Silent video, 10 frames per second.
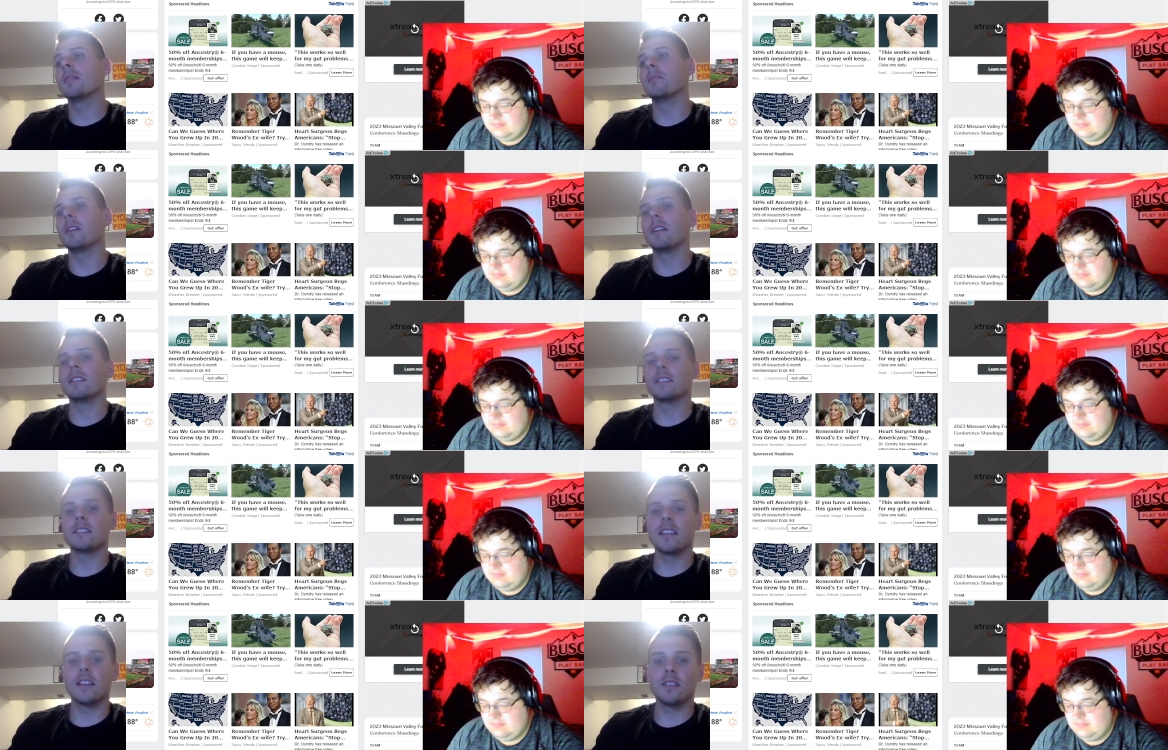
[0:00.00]
Speaker 1: But
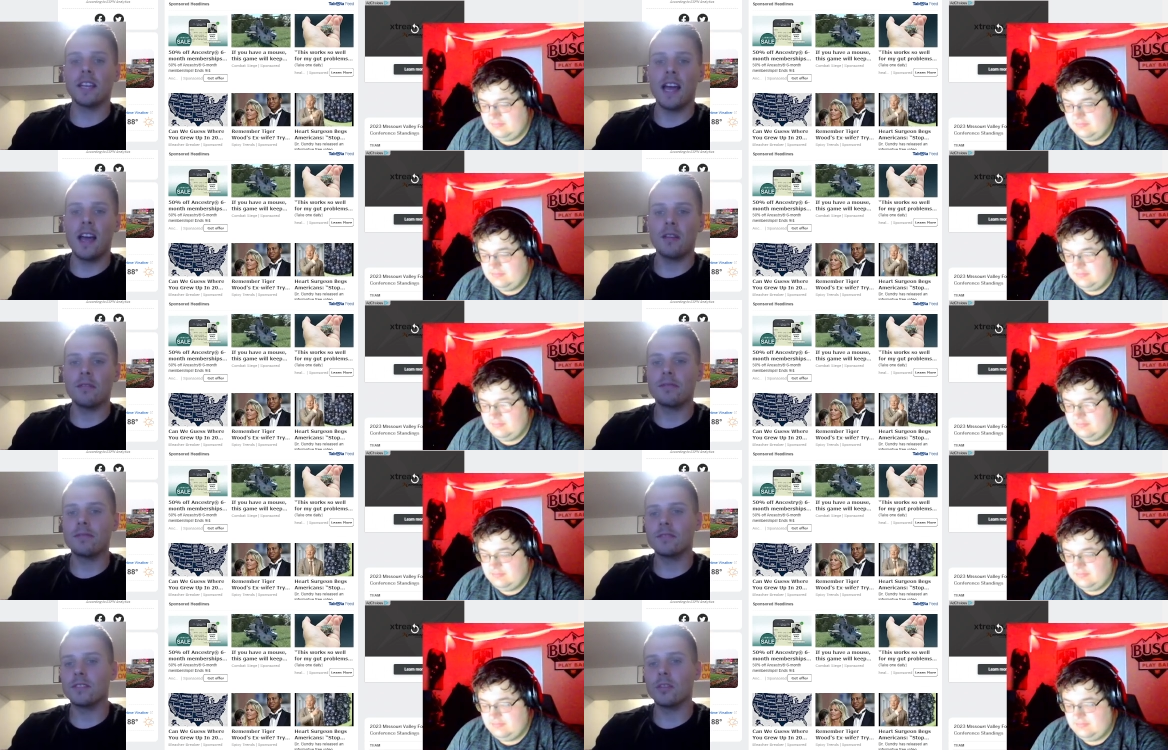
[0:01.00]
since they only have
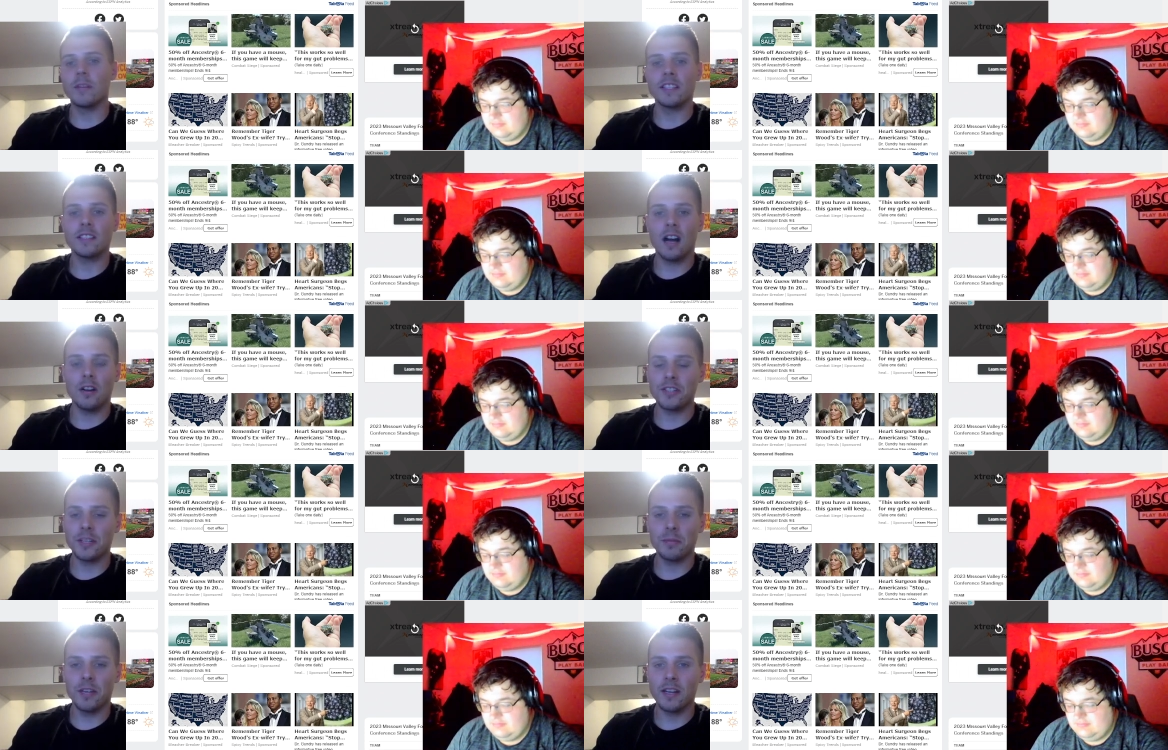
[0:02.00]
so many
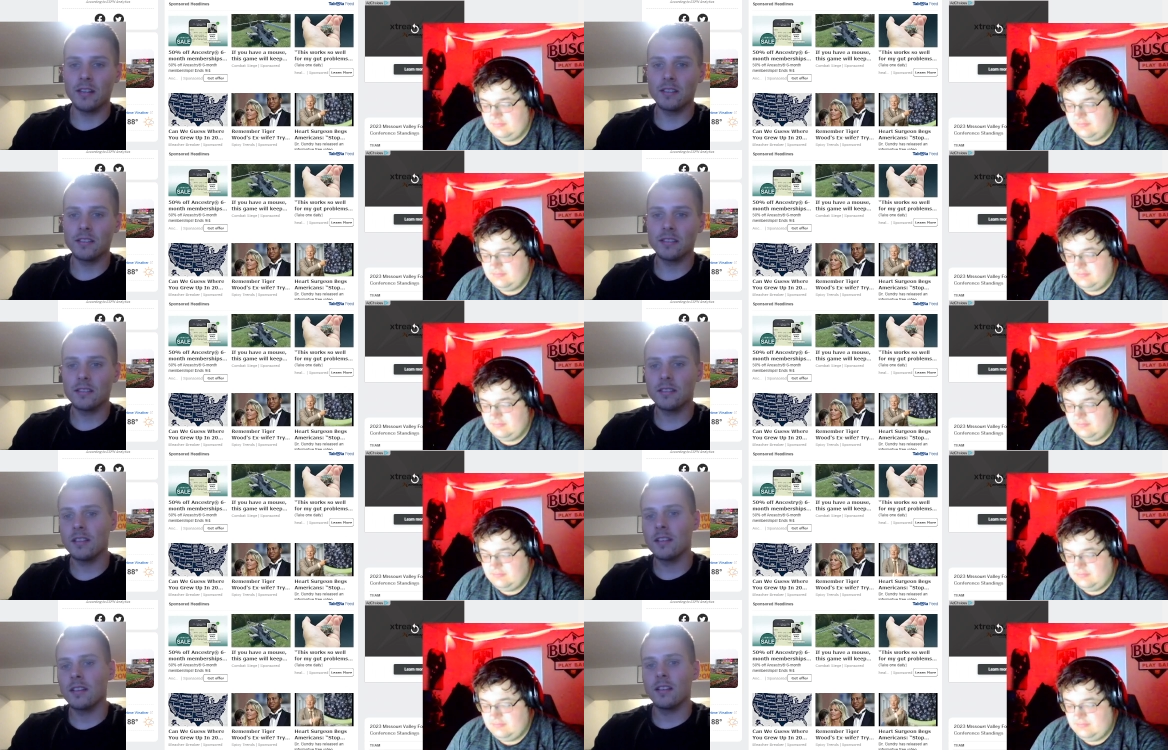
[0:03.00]
scholarship players,
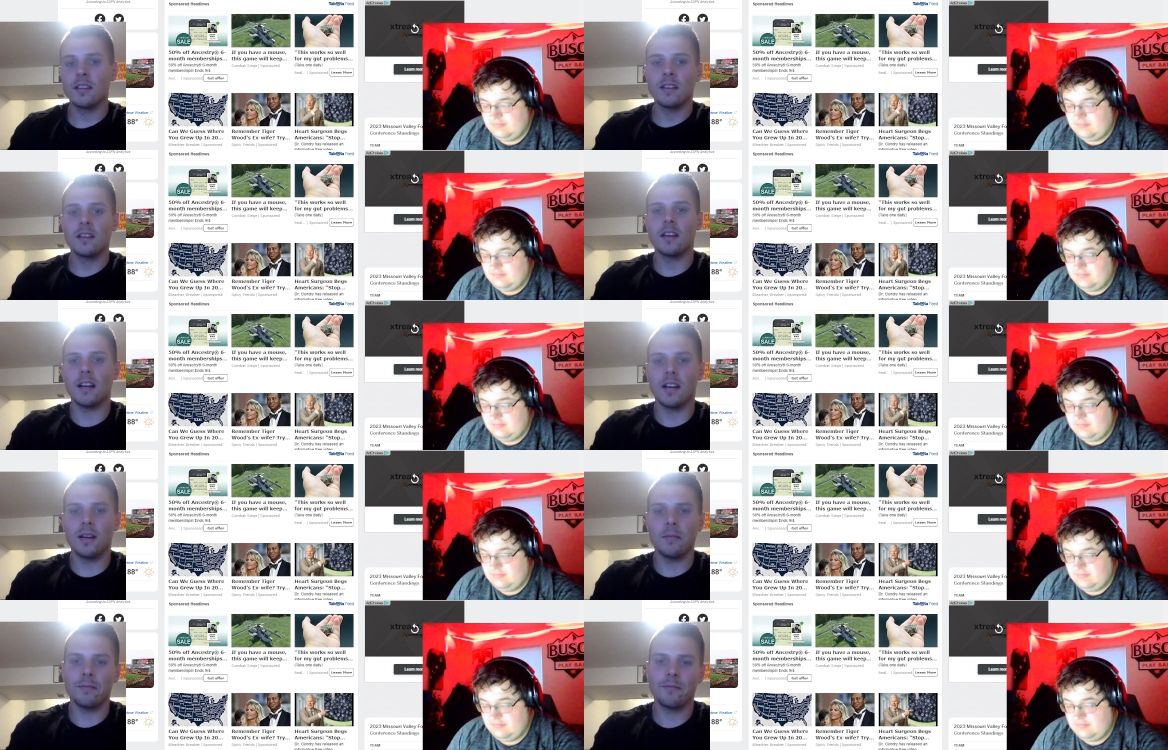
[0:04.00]
um,